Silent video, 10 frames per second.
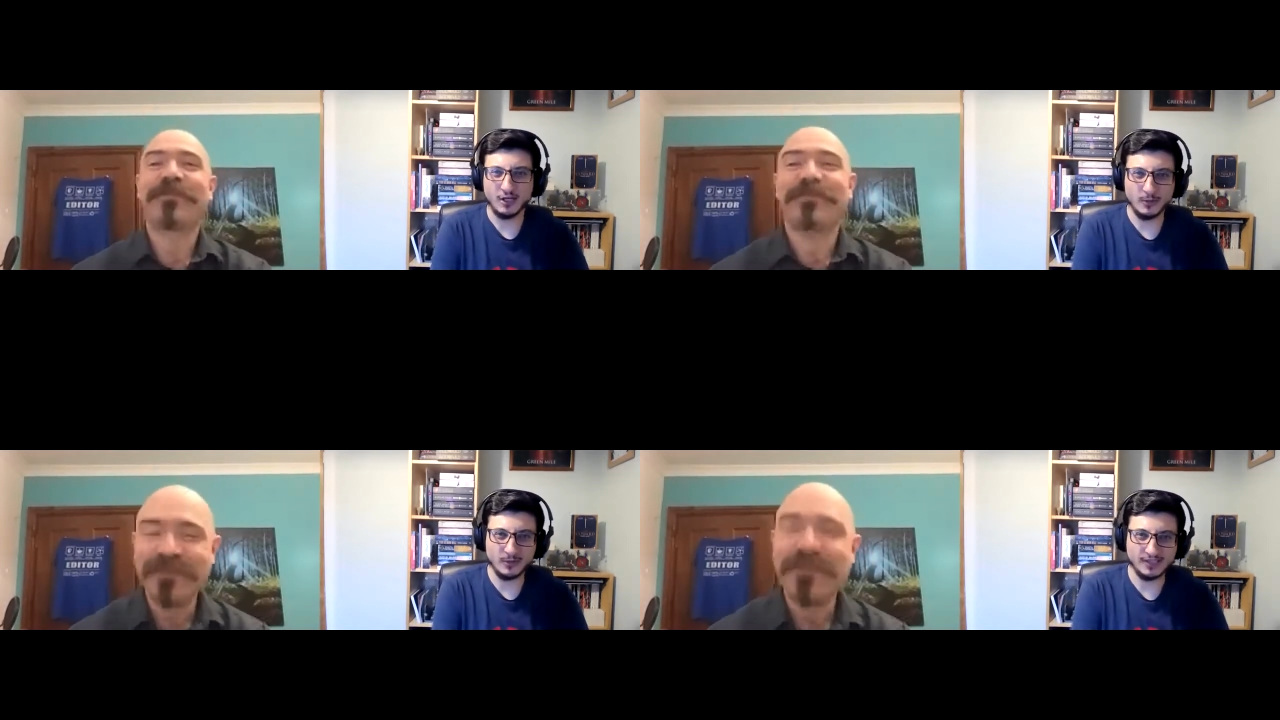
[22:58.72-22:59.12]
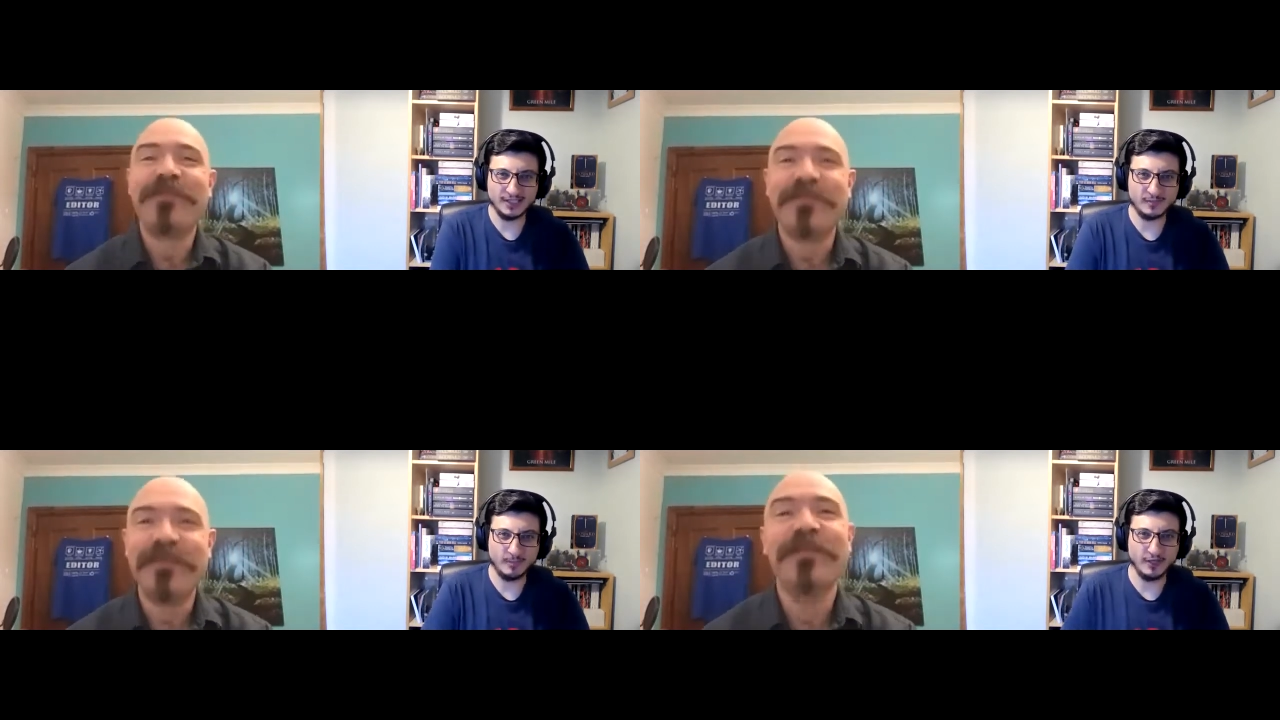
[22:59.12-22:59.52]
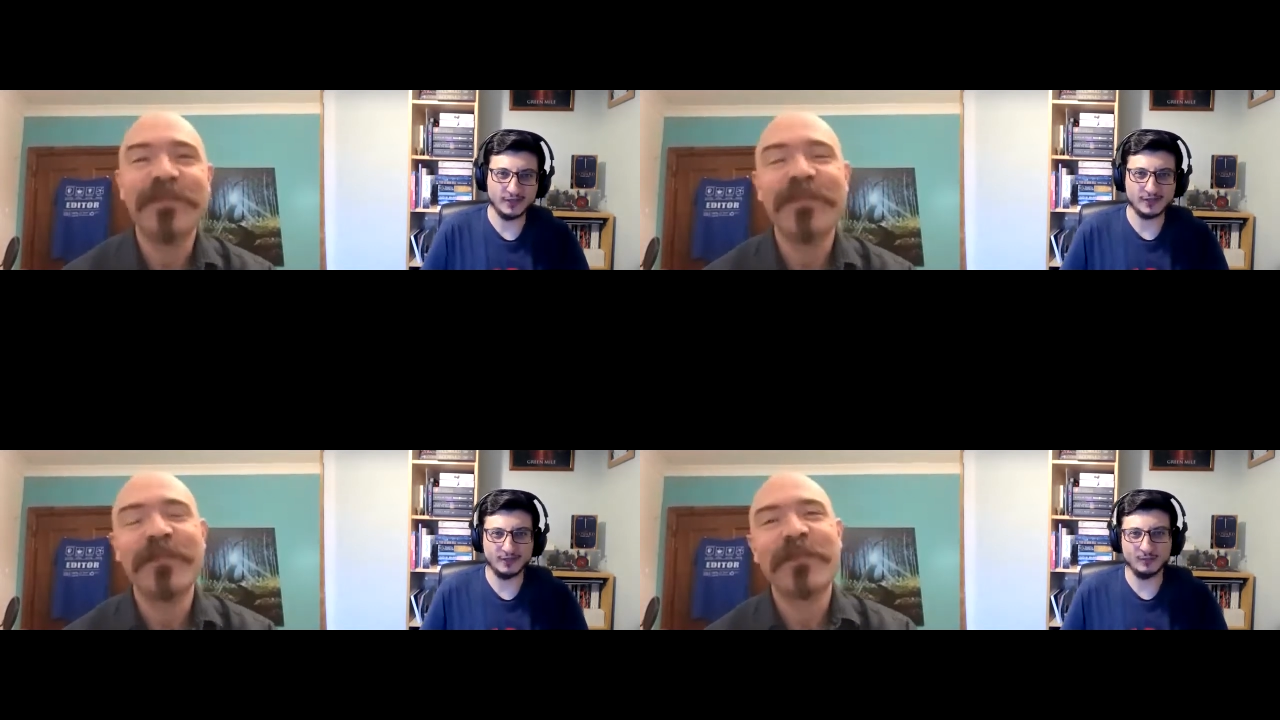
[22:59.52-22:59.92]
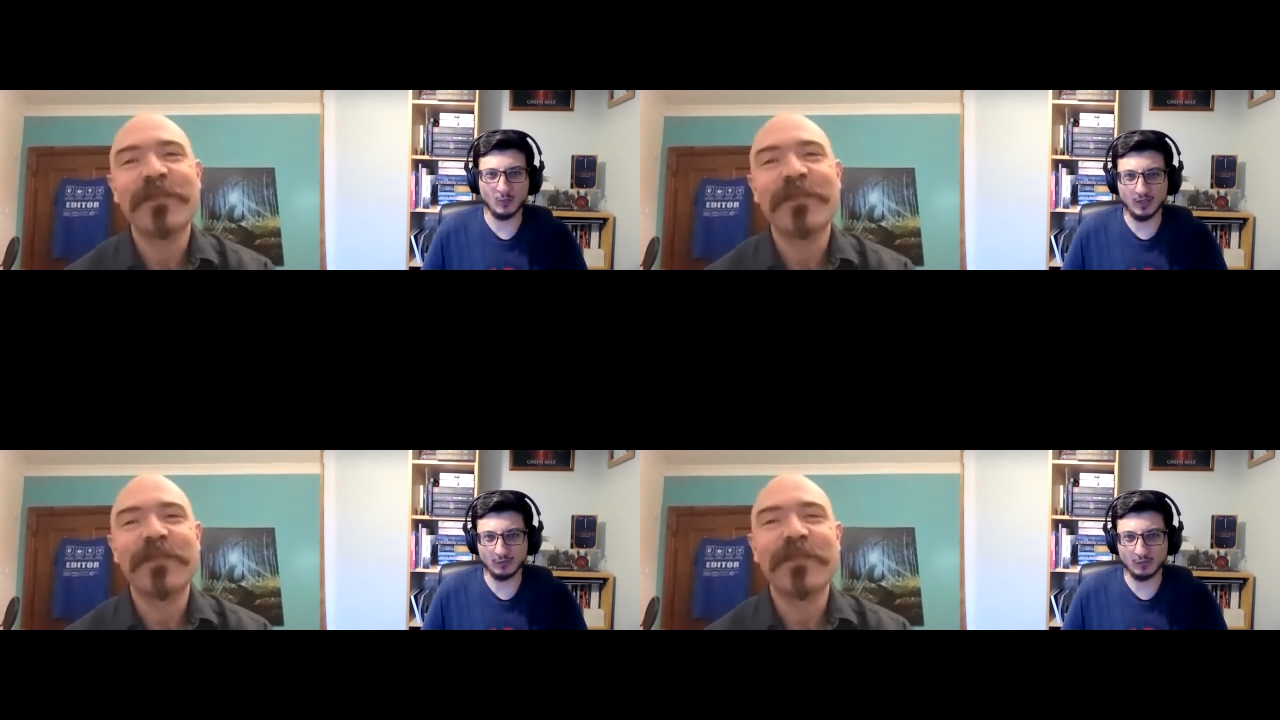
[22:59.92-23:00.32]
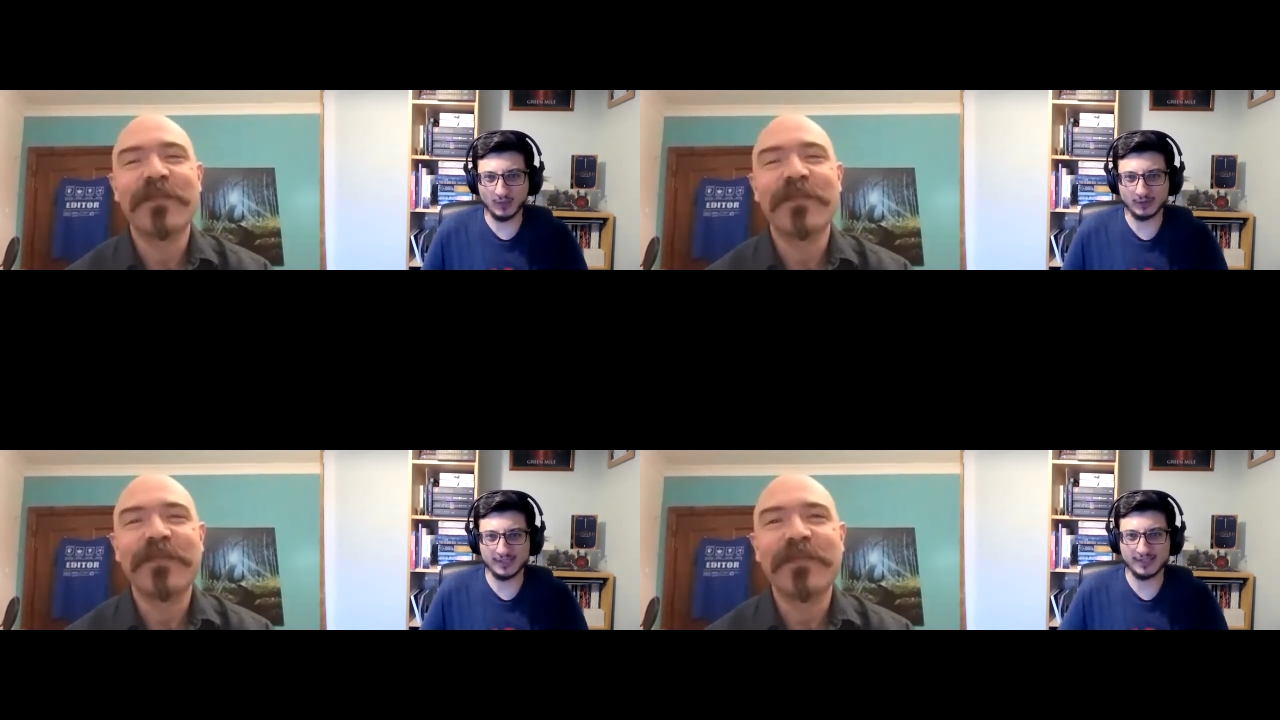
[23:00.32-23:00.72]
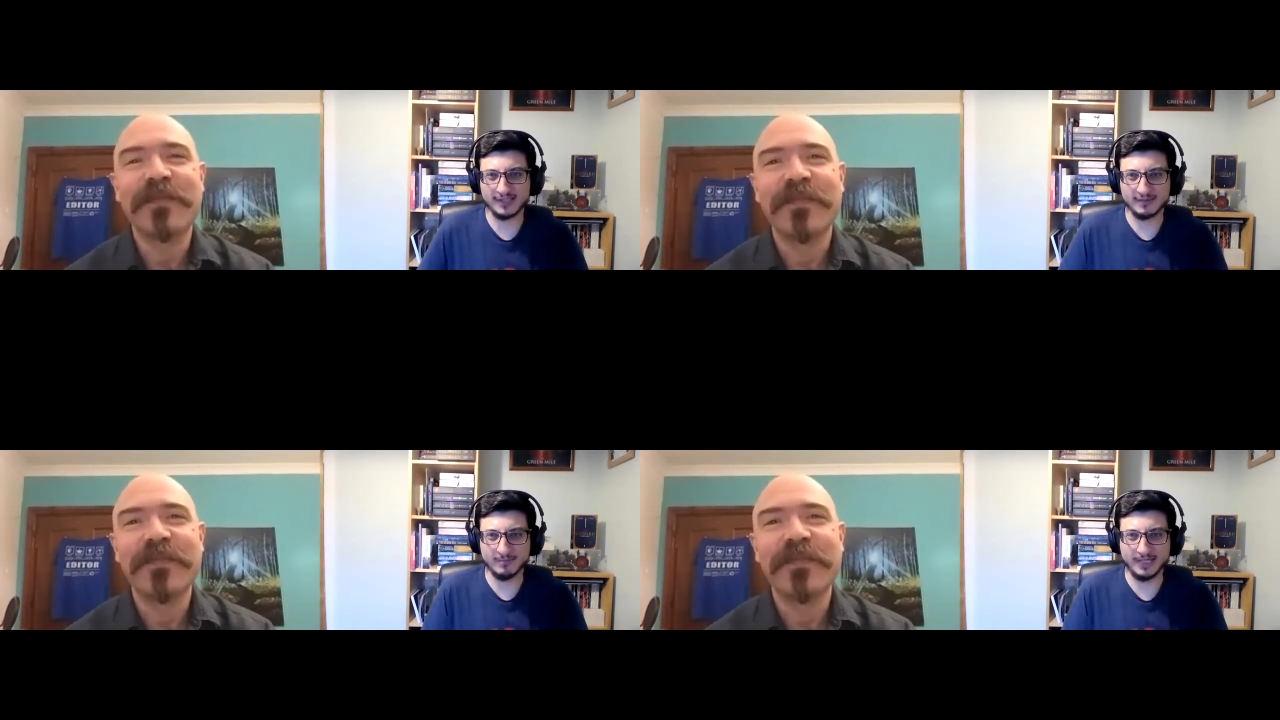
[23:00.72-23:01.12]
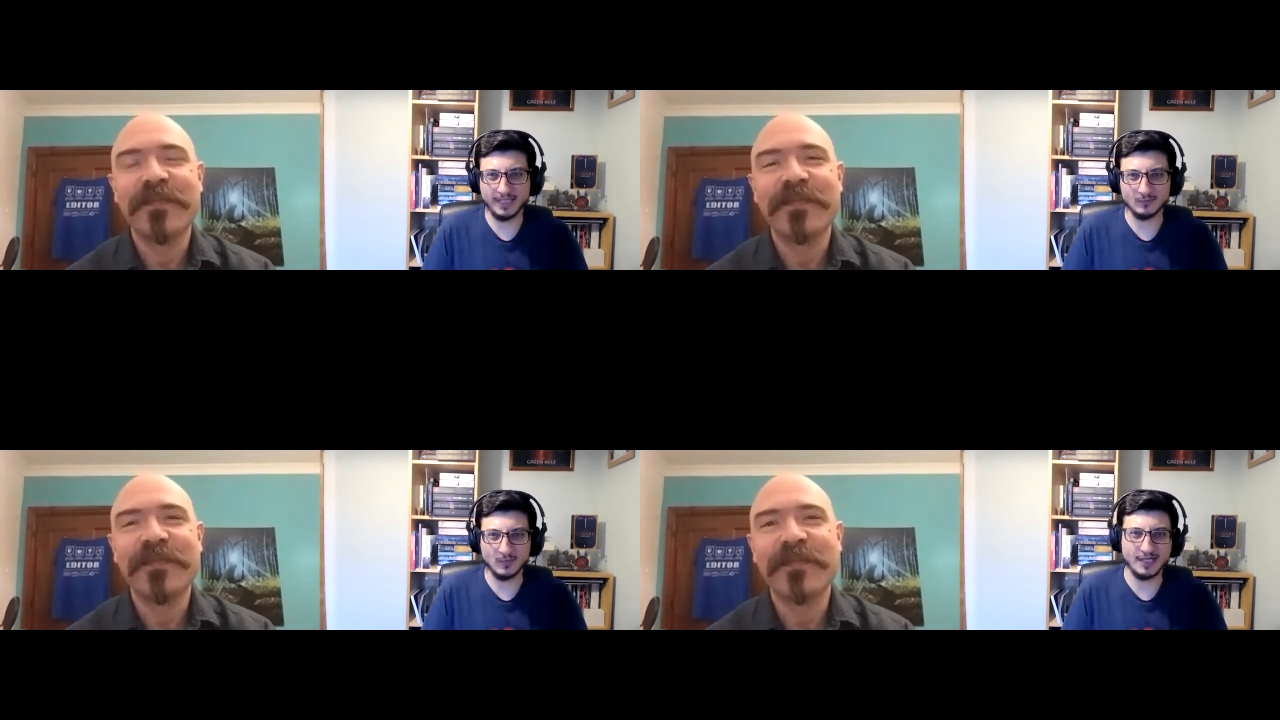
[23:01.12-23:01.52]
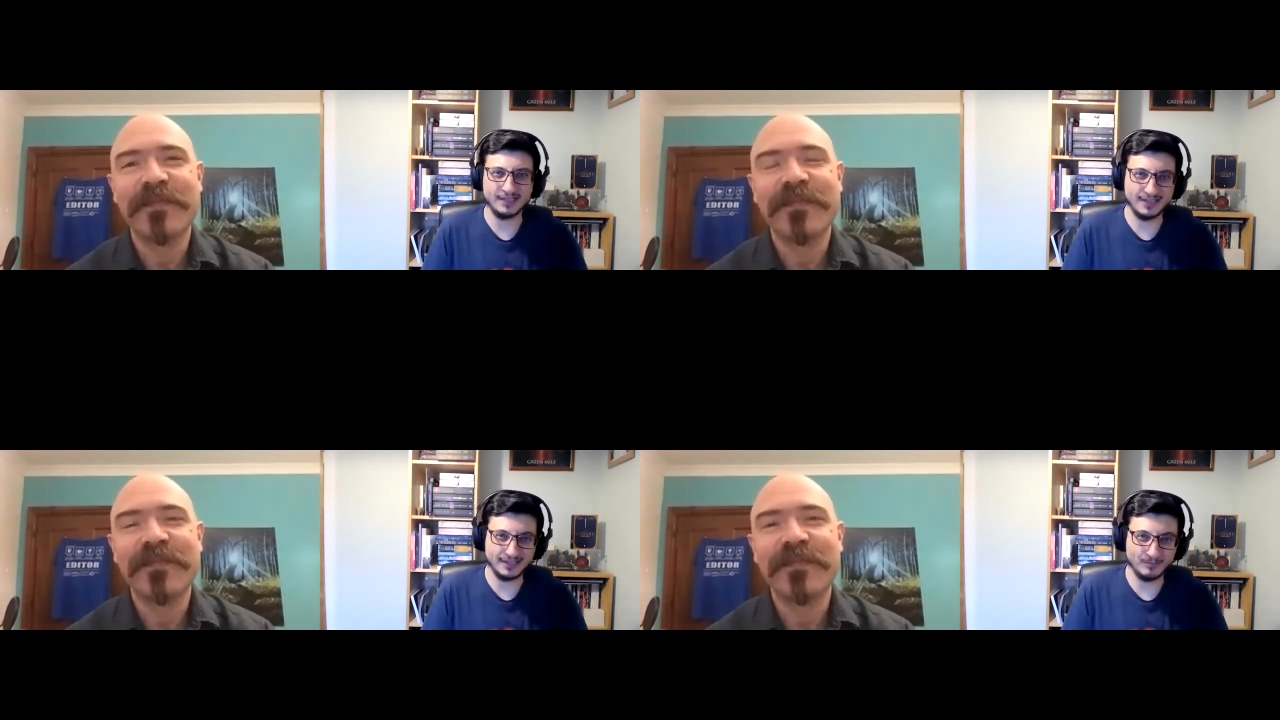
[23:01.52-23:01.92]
Speaker 1: who is this person what what does this mean why is this